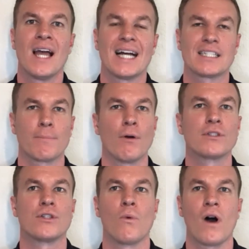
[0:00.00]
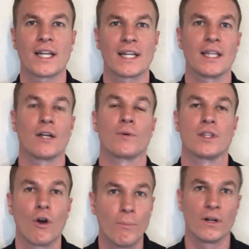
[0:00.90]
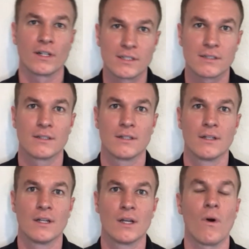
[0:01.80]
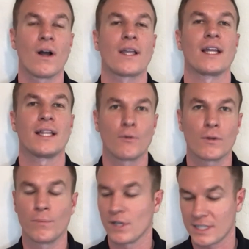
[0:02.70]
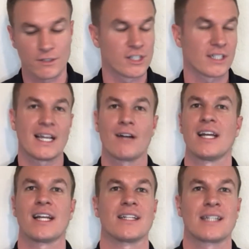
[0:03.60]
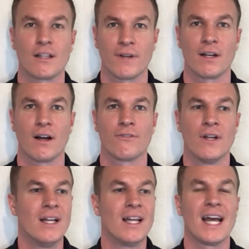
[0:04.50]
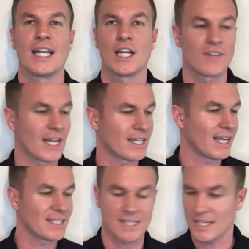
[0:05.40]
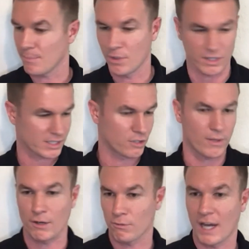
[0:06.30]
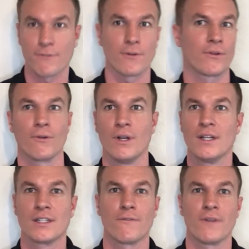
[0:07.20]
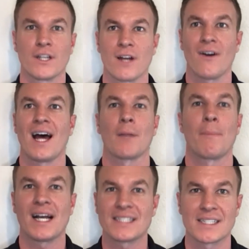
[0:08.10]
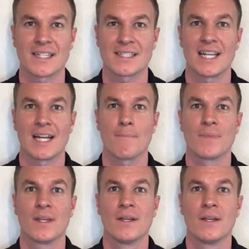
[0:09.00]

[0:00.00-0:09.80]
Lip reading: As opposed to walking in there with no books, walking in there with books and you're just now taking the cellophane off. And now you've got 19 books to try to rifle through to figure out how to pass this exam.